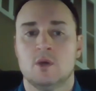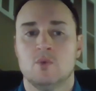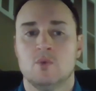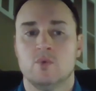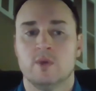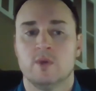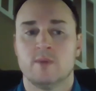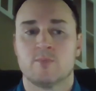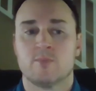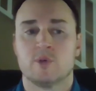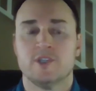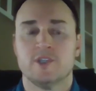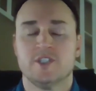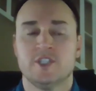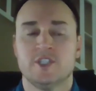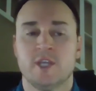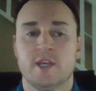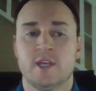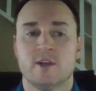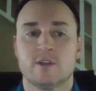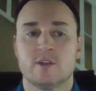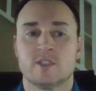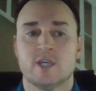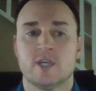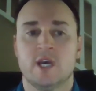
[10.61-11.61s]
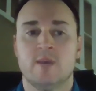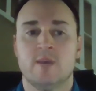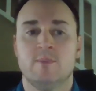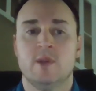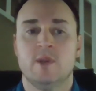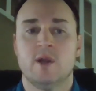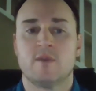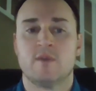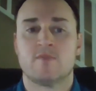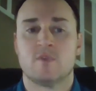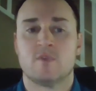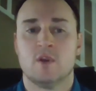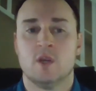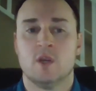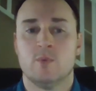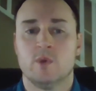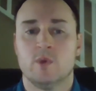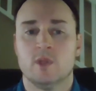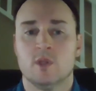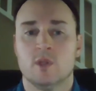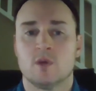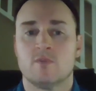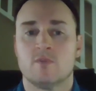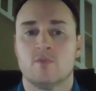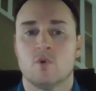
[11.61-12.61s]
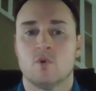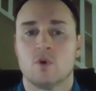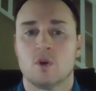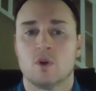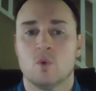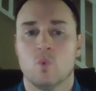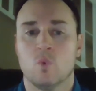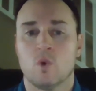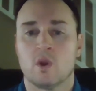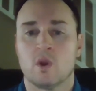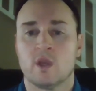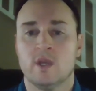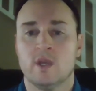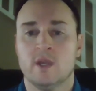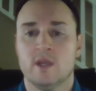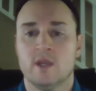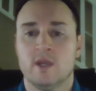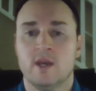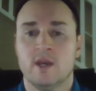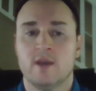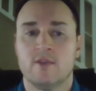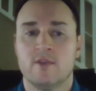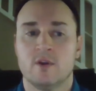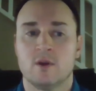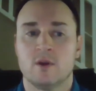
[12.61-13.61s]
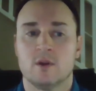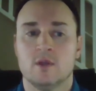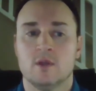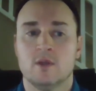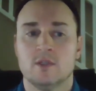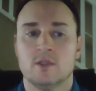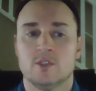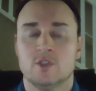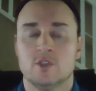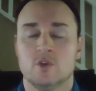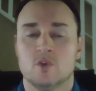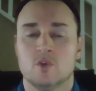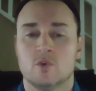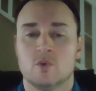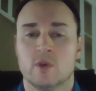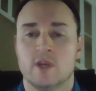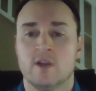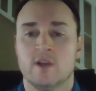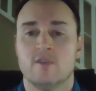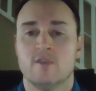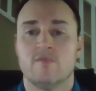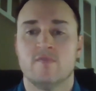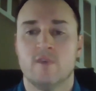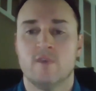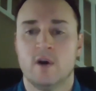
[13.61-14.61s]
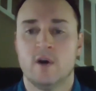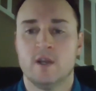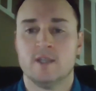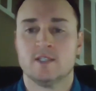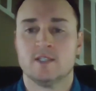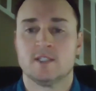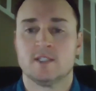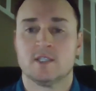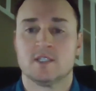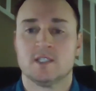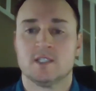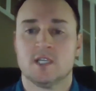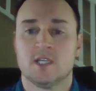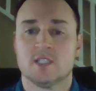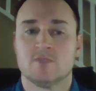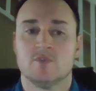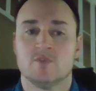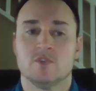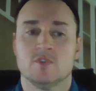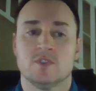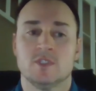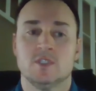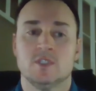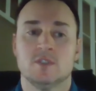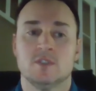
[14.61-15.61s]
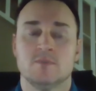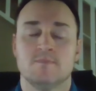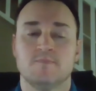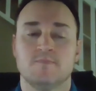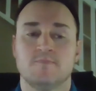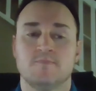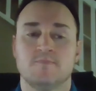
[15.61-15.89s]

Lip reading: We appreciate your time and effort, and we look forward to working together to create a fun and successful season.